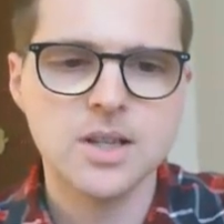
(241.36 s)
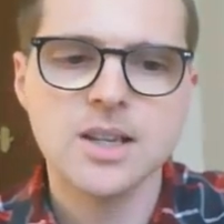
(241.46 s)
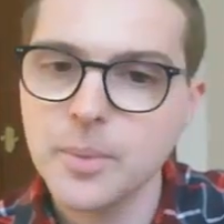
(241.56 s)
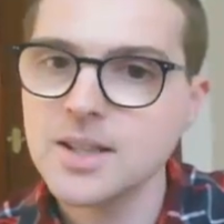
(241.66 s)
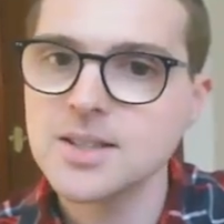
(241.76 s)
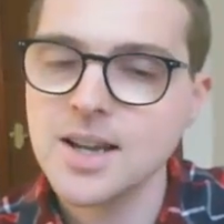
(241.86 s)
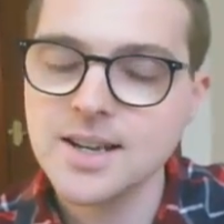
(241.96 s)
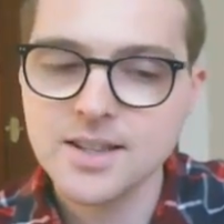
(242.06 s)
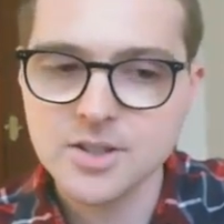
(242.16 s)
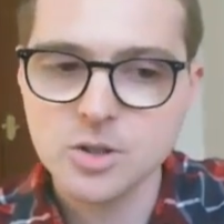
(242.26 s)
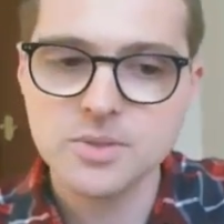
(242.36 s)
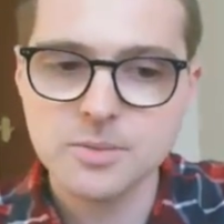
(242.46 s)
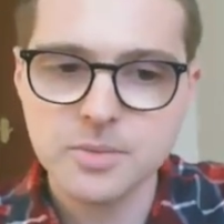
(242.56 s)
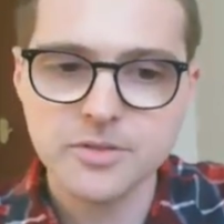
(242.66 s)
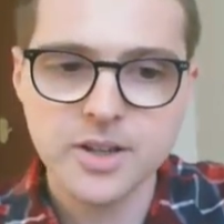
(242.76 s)
Now we can tidy this up and
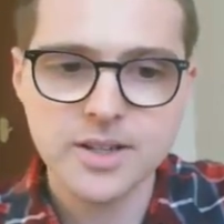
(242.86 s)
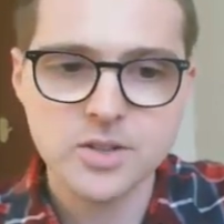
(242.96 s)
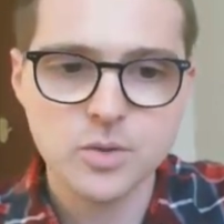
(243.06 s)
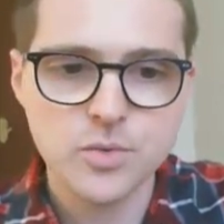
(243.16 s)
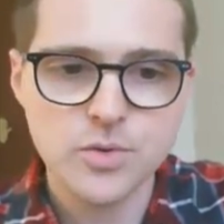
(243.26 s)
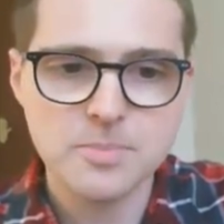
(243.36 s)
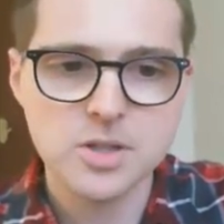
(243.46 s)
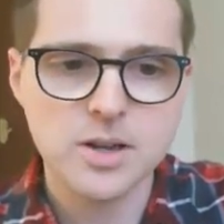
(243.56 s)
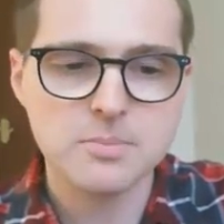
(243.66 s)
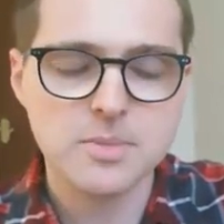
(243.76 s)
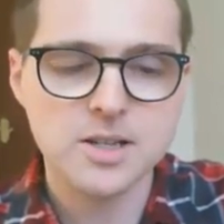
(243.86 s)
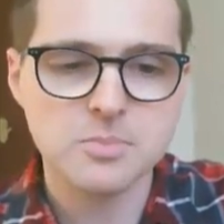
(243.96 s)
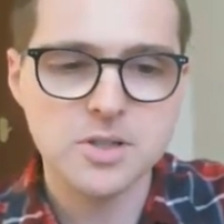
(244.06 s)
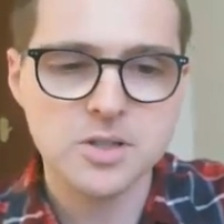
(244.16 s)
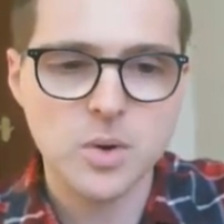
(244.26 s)
simplify. So 3b squared minus
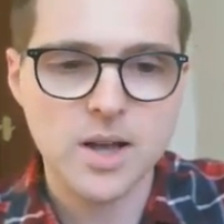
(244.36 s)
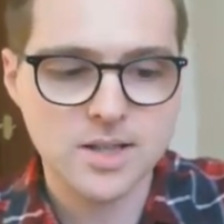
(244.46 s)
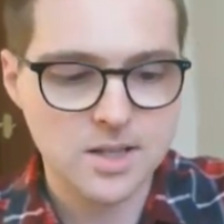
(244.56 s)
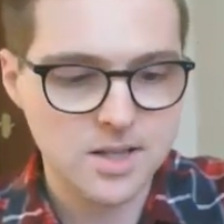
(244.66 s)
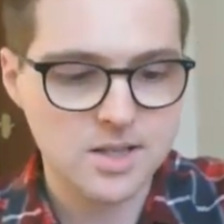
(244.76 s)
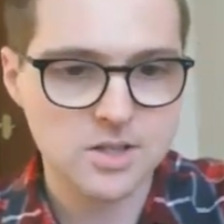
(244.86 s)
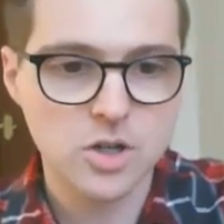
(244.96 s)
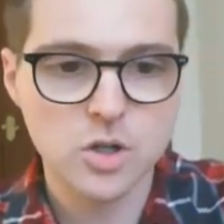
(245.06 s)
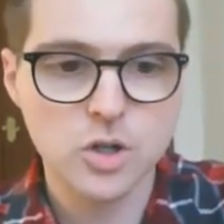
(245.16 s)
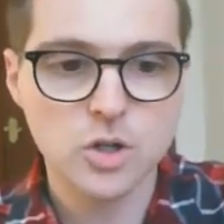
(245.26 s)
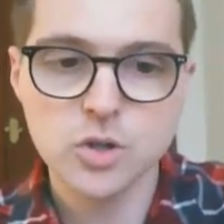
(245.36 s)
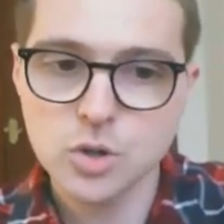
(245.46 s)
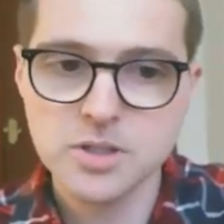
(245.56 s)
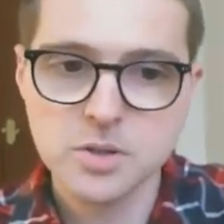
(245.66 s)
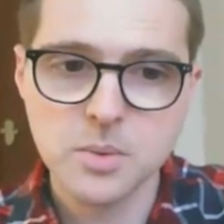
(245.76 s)
b squared is
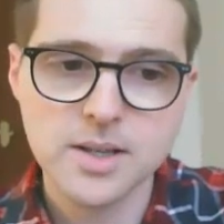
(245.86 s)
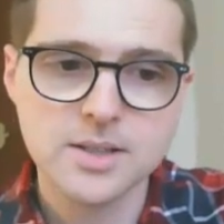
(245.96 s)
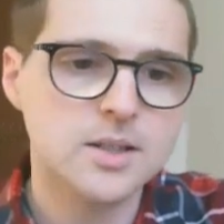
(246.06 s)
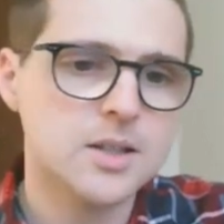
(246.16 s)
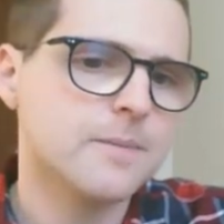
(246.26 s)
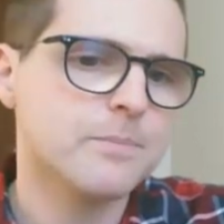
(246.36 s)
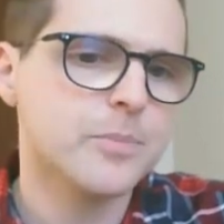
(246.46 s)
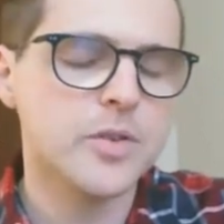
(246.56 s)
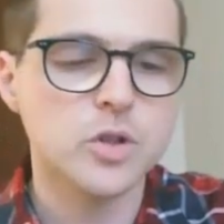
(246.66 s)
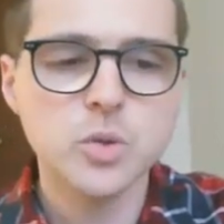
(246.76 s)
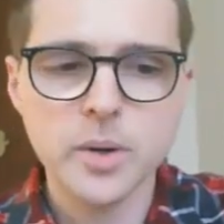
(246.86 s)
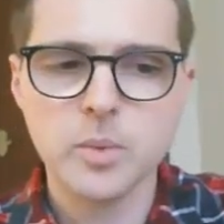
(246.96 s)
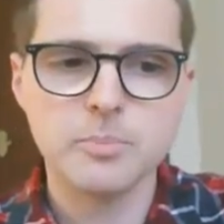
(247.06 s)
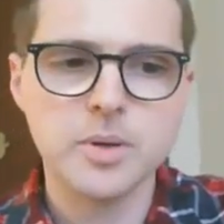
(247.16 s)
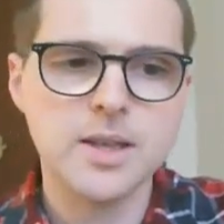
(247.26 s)
2b squared. We've got
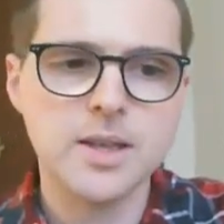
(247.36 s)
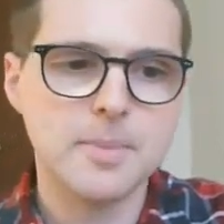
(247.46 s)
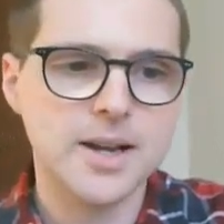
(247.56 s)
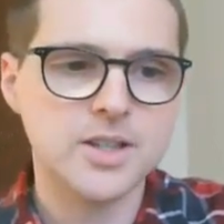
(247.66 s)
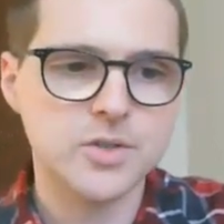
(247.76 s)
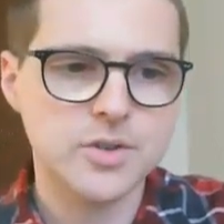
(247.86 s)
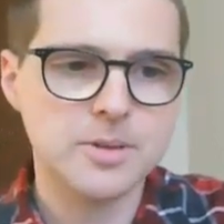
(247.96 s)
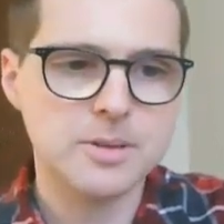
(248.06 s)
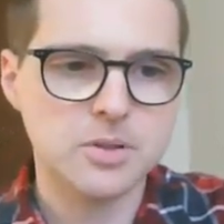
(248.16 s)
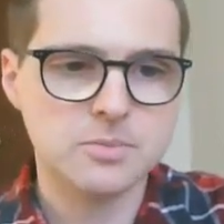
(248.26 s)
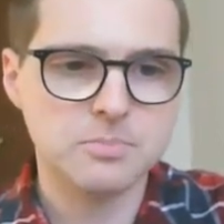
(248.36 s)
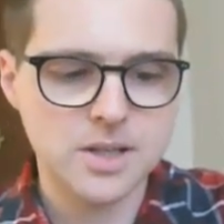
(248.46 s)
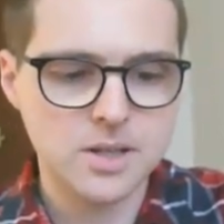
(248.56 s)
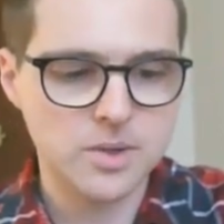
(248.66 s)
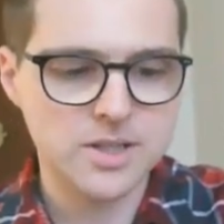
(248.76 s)
21b minus 3b plus
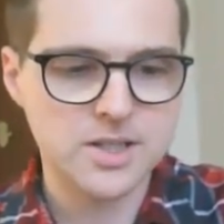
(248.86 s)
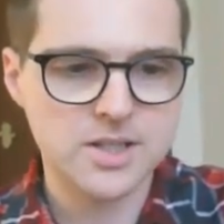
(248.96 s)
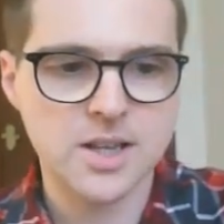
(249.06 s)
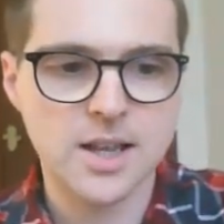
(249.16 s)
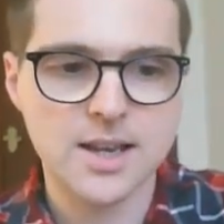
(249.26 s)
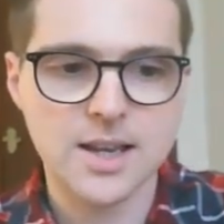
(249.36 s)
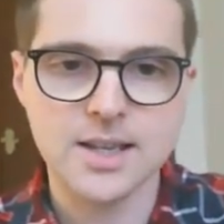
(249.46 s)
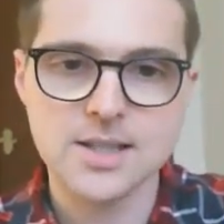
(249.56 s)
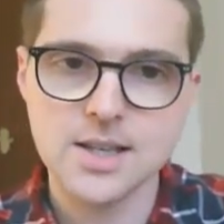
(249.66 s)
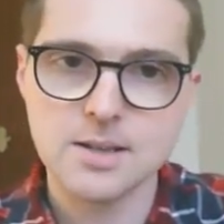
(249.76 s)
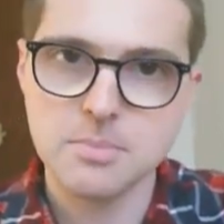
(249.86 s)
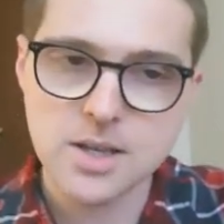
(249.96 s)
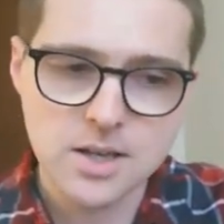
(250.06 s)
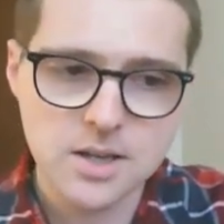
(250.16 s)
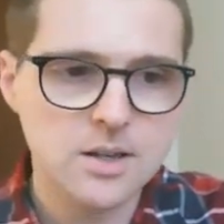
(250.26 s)
b, which is
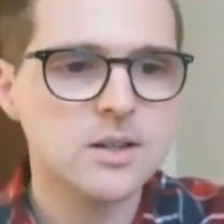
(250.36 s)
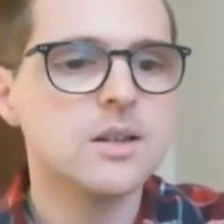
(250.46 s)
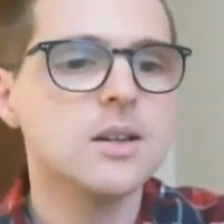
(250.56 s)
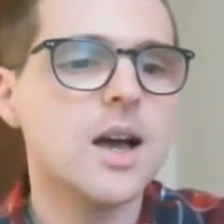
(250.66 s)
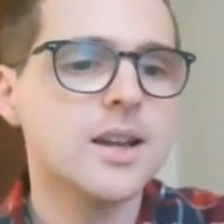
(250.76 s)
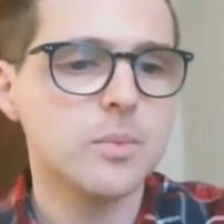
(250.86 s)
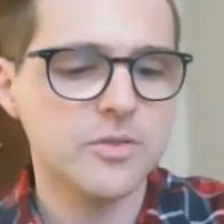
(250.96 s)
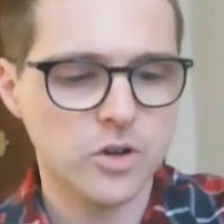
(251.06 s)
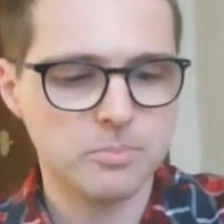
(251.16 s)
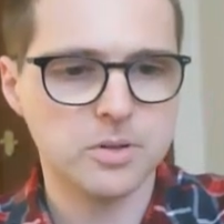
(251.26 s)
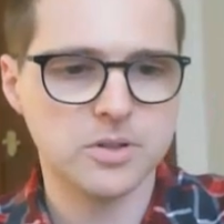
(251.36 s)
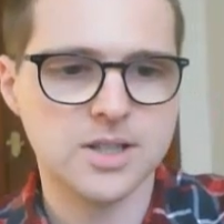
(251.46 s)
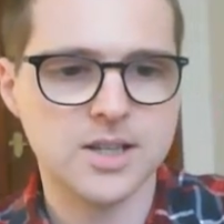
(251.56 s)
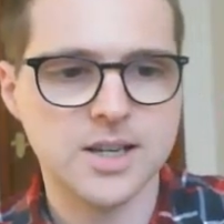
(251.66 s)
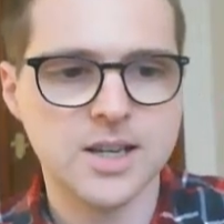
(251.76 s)
19b. And then we've got the
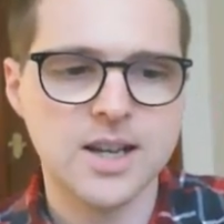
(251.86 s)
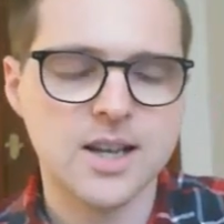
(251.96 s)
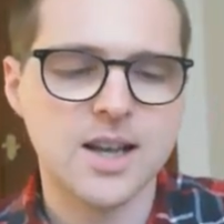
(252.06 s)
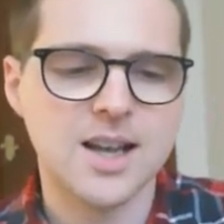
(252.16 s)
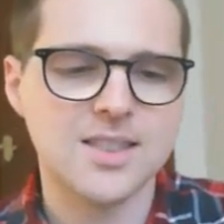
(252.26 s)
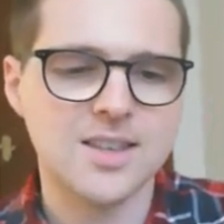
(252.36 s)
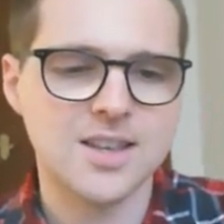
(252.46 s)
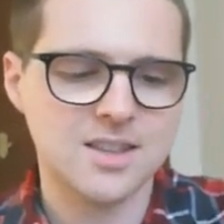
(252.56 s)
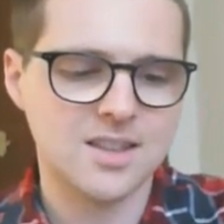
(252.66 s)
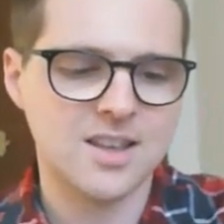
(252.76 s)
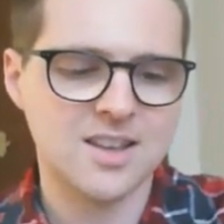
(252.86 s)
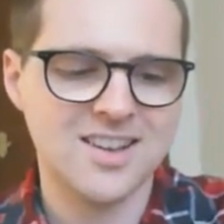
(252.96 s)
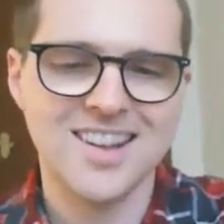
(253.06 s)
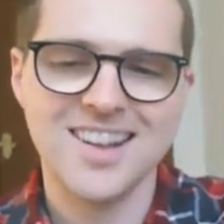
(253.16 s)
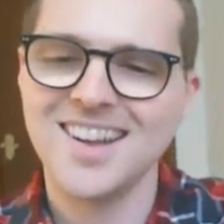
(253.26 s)
plus 9 at the end there.
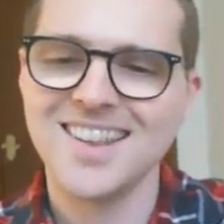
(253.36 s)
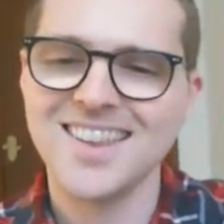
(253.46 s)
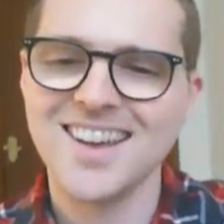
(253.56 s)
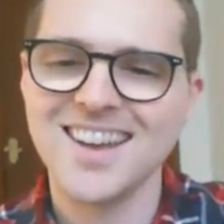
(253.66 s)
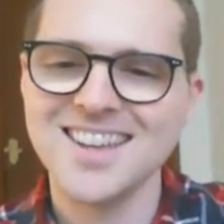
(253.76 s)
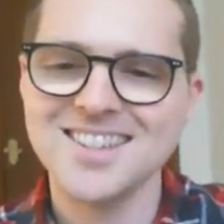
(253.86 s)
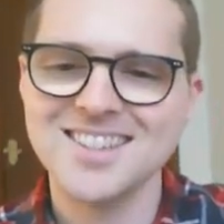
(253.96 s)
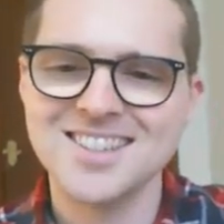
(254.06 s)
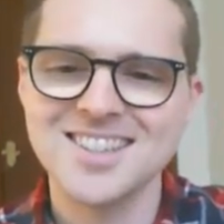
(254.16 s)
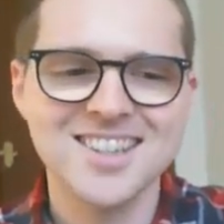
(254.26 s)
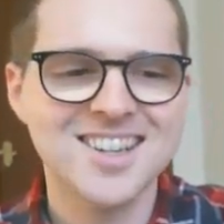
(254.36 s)
And that is